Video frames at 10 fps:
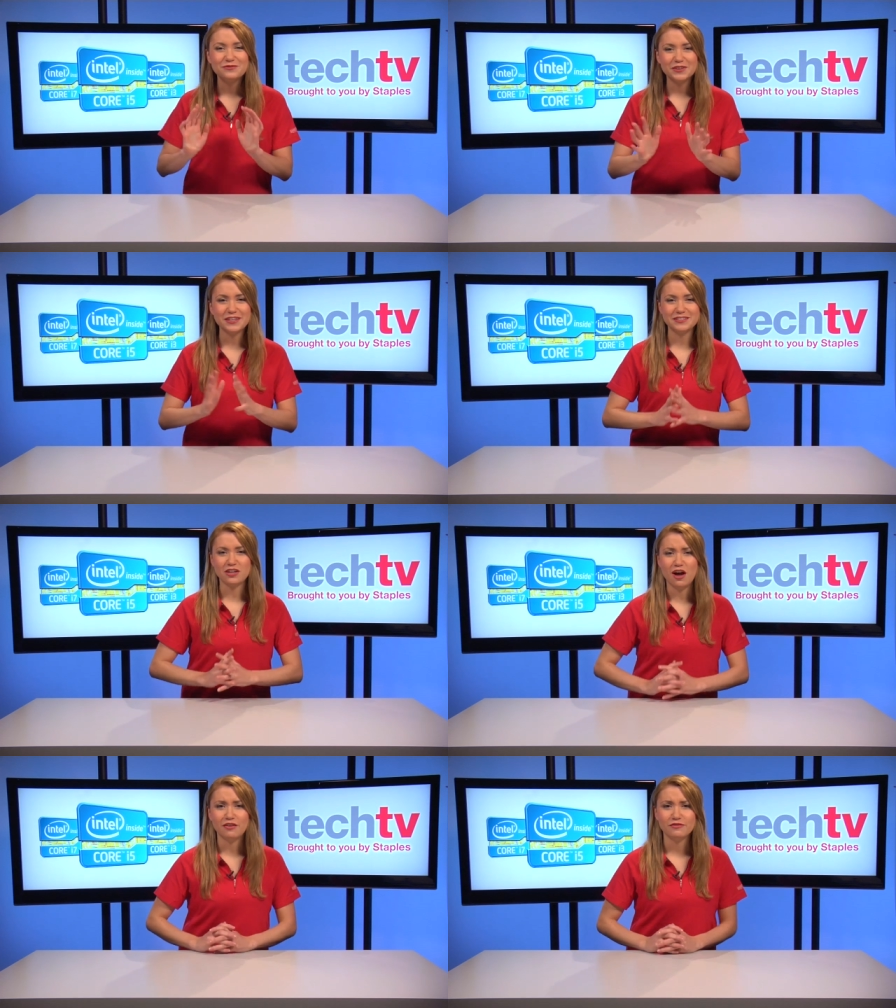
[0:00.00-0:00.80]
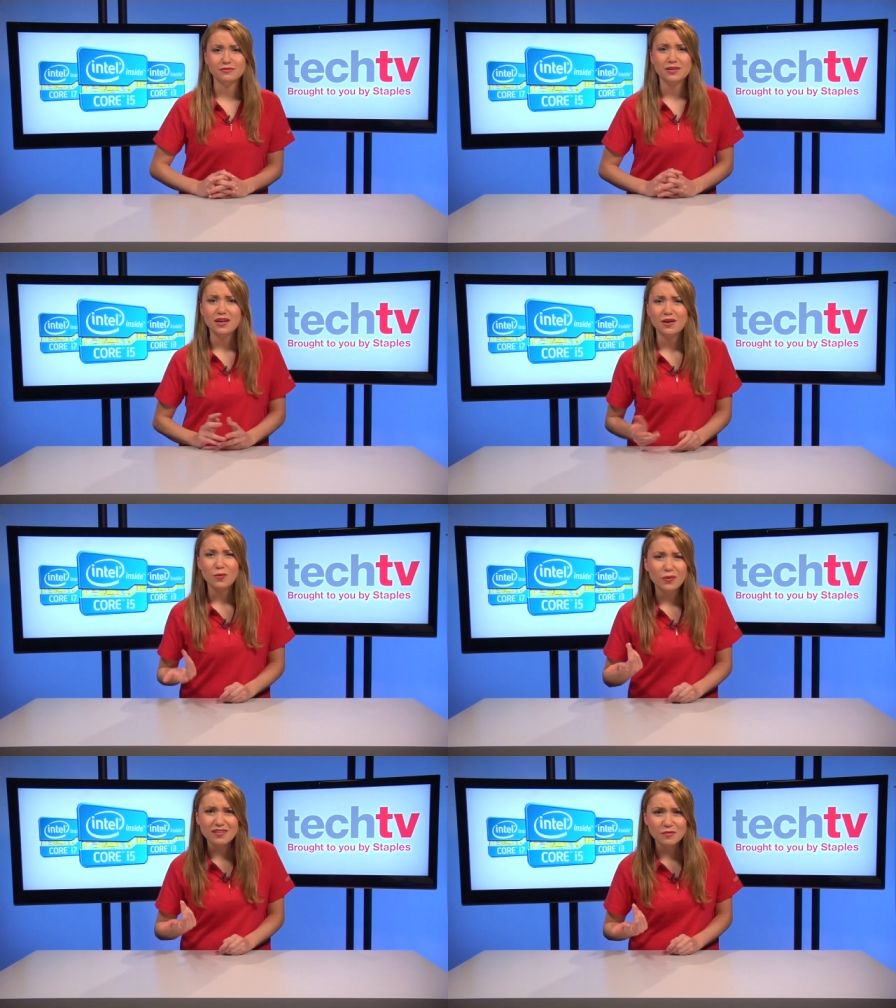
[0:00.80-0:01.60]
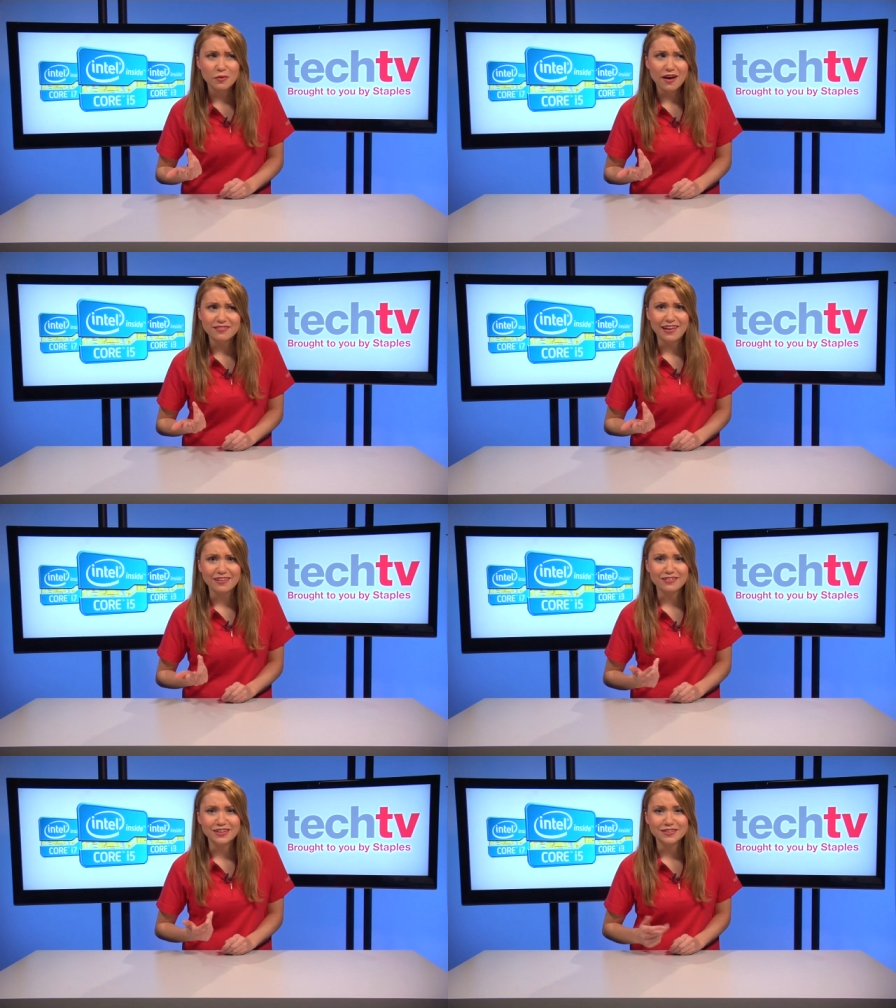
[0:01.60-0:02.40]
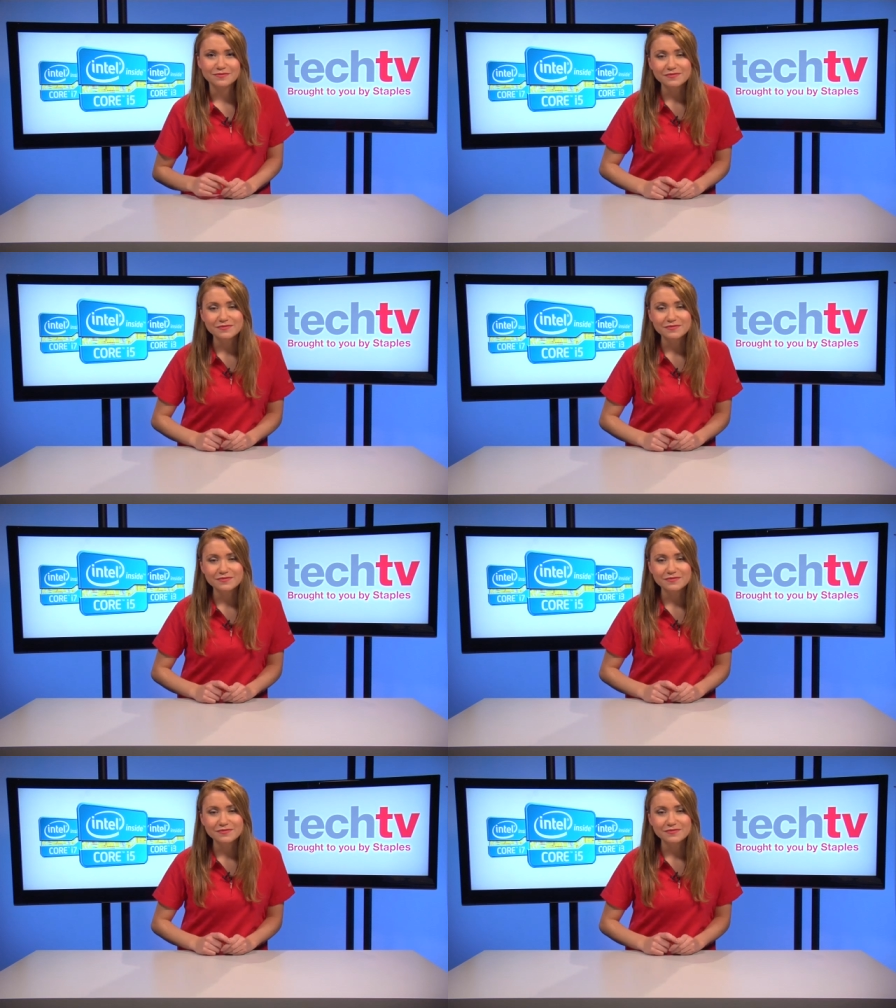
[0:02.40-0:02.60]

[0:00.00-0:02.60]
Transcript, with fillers: First off, what is a processor?